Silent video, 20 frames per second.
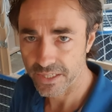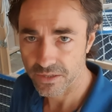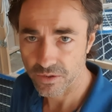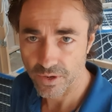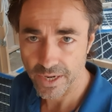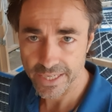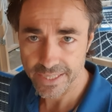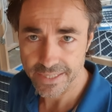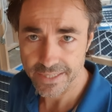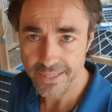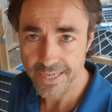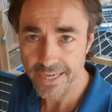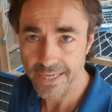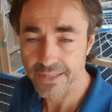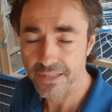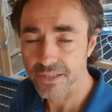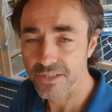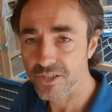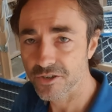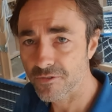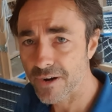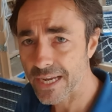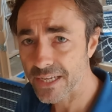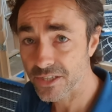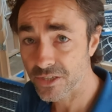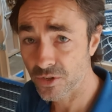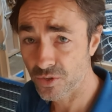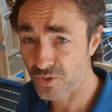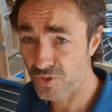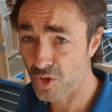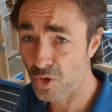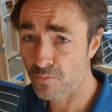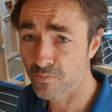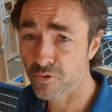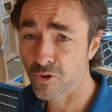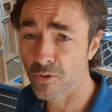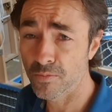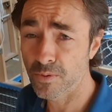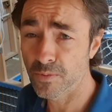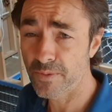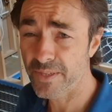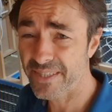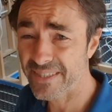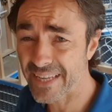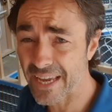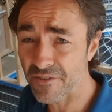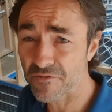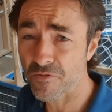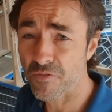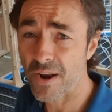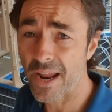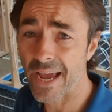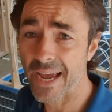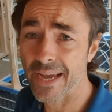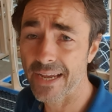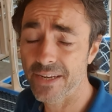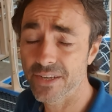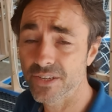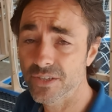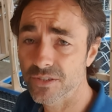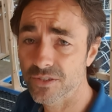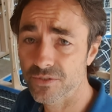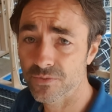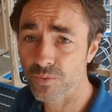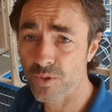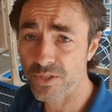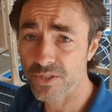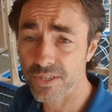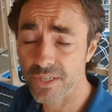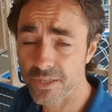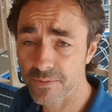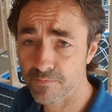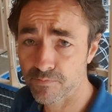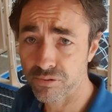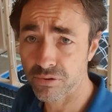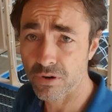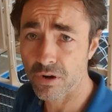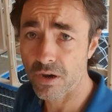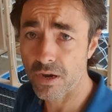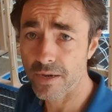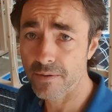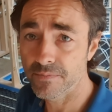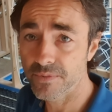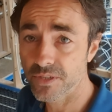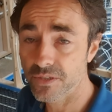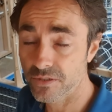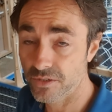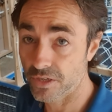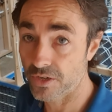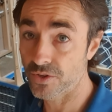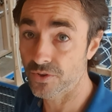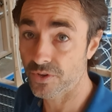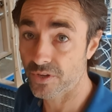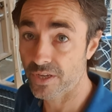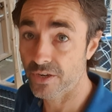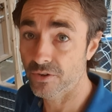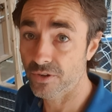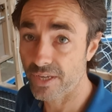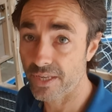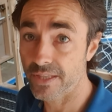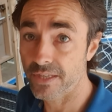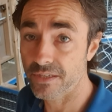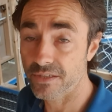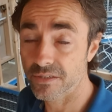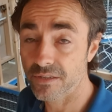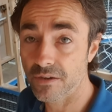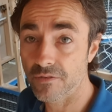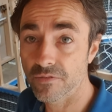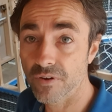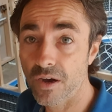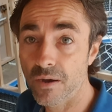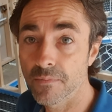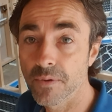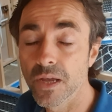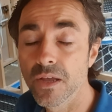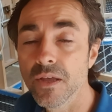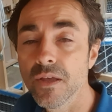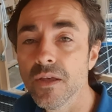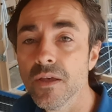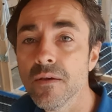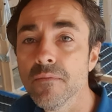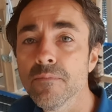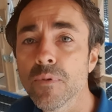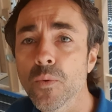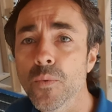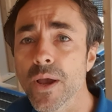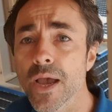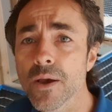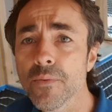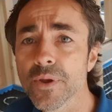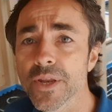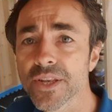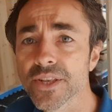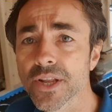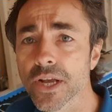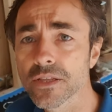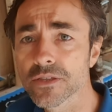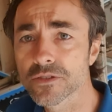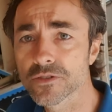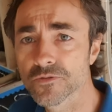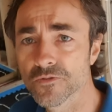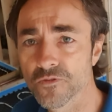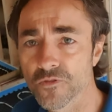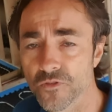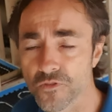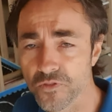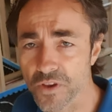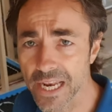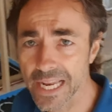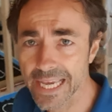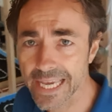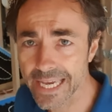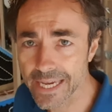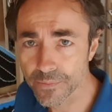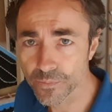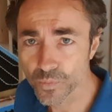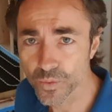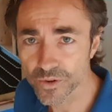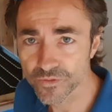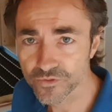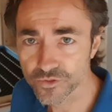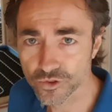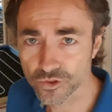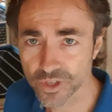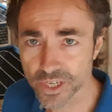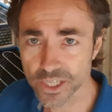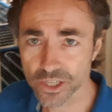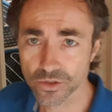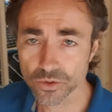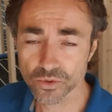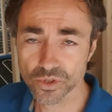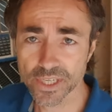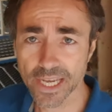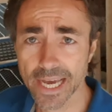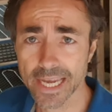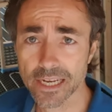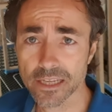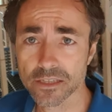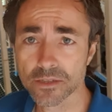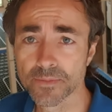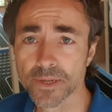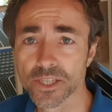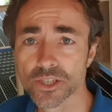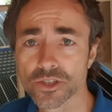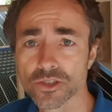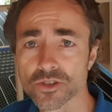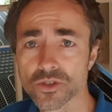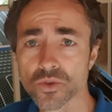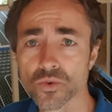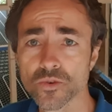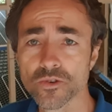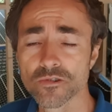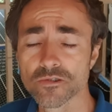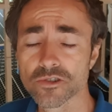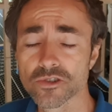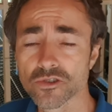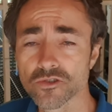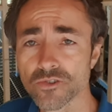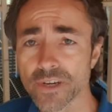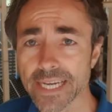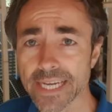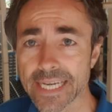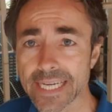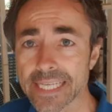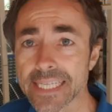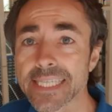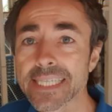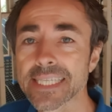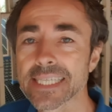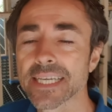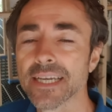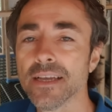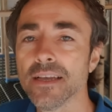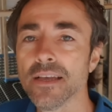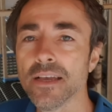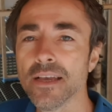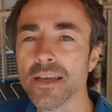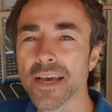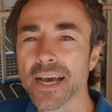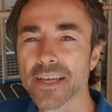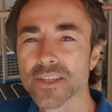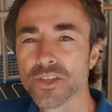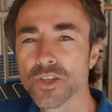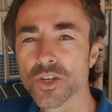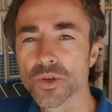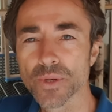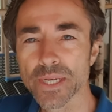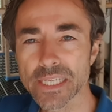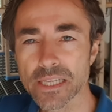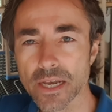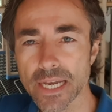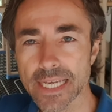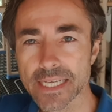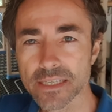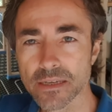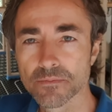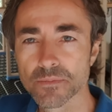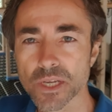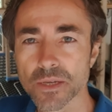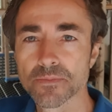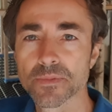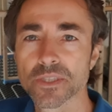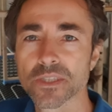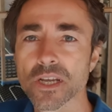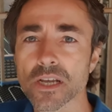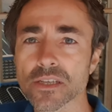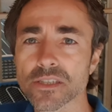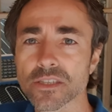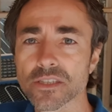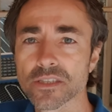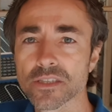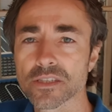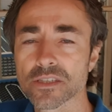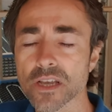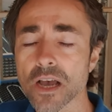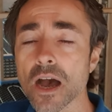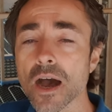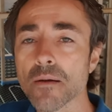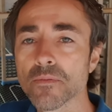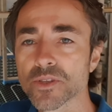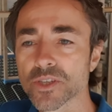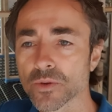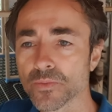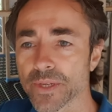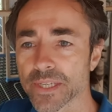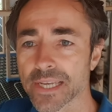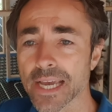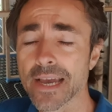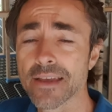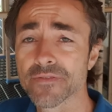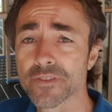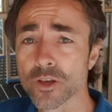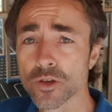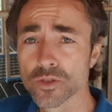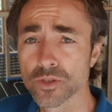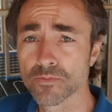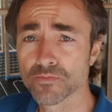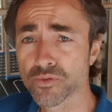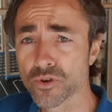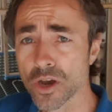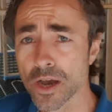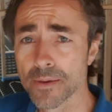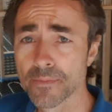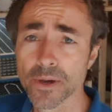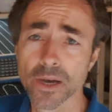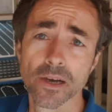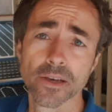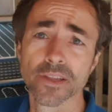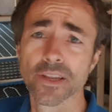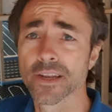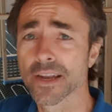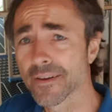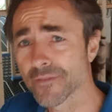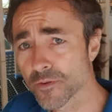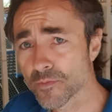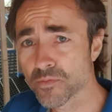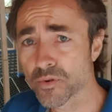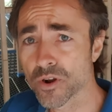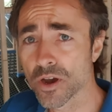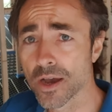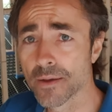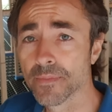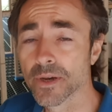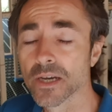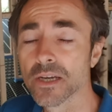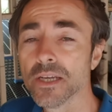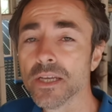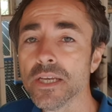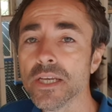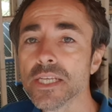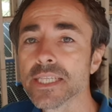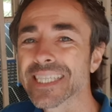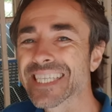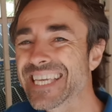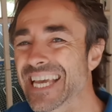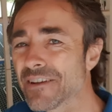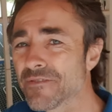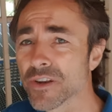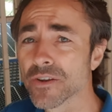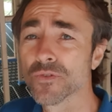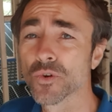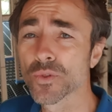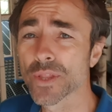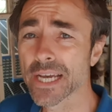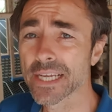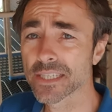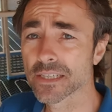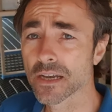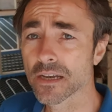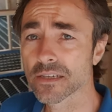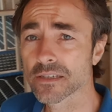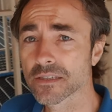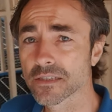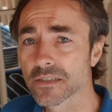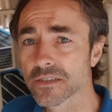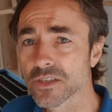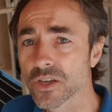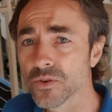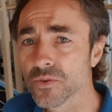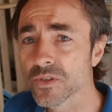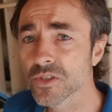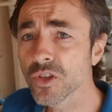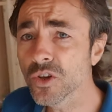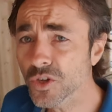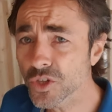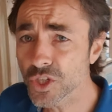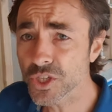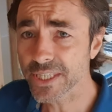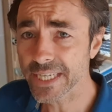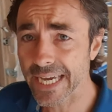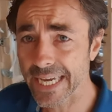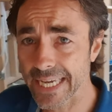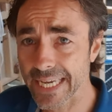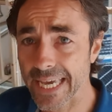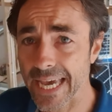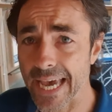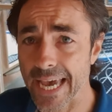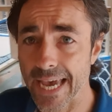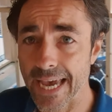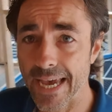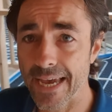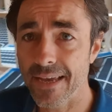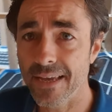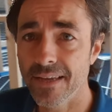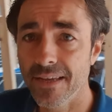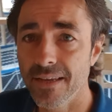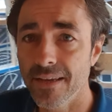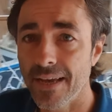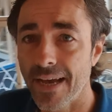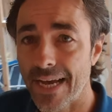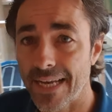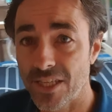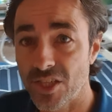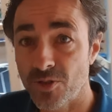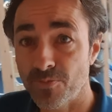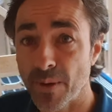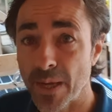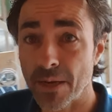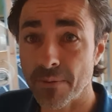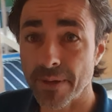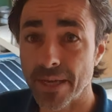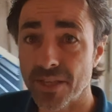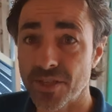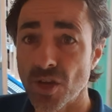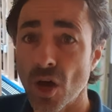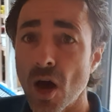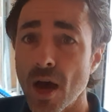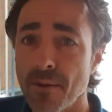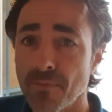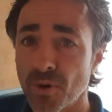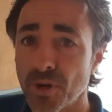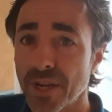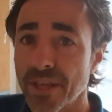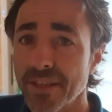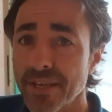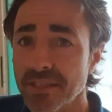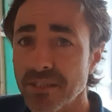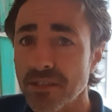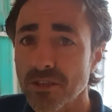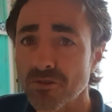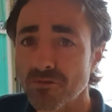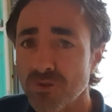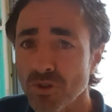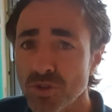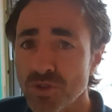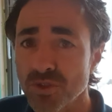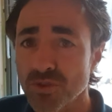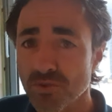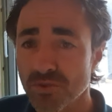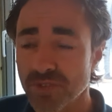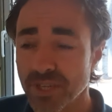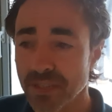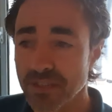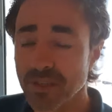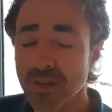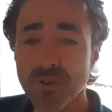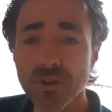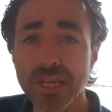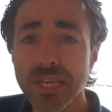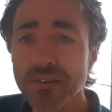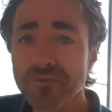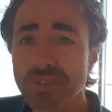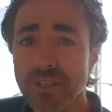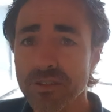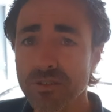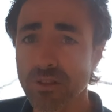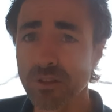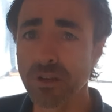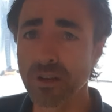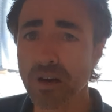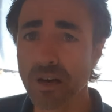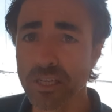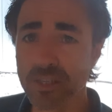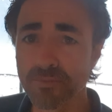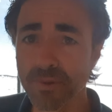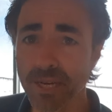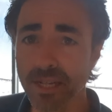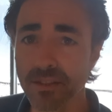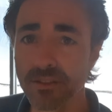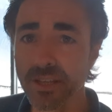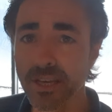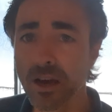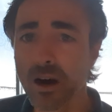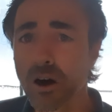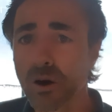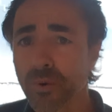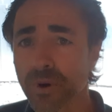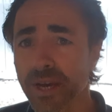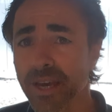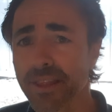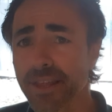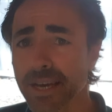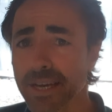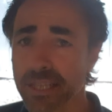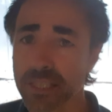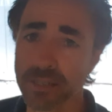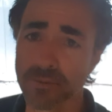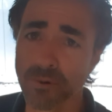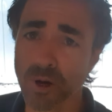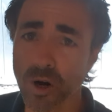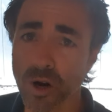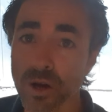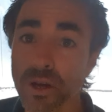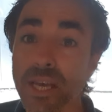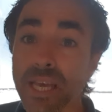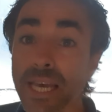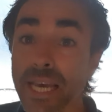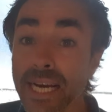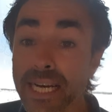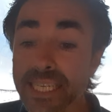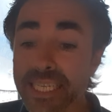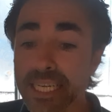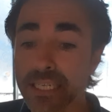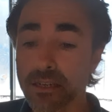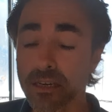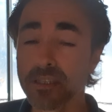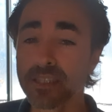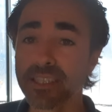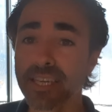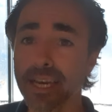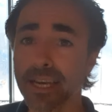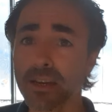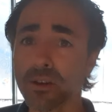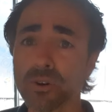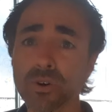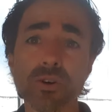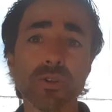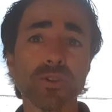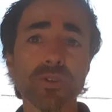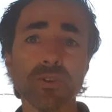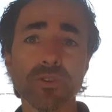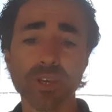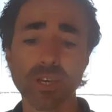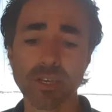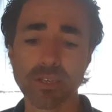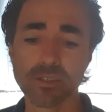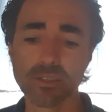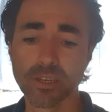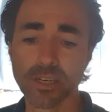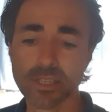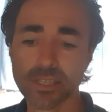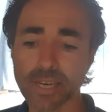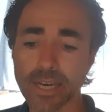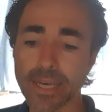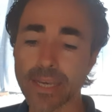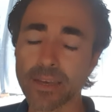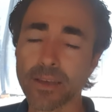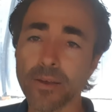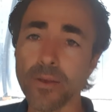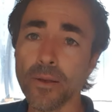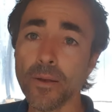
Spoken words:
So I'd say the terrazzo is no problem, it's dead flat, and once it's primed, you cannot get this stuff up. But where we'd done some filling in with traditional sand and cement screeds, and you know what it's like, it sometimes dusts up, so we gave those a primer and another primer to get rid of all that dust. So as long as you take care and spend a bit of time on it, that's the crucial thing. Don't leave this to the last minute and think, oh, we'll get that in tomorrow, because it does take longer than you think it's going to take.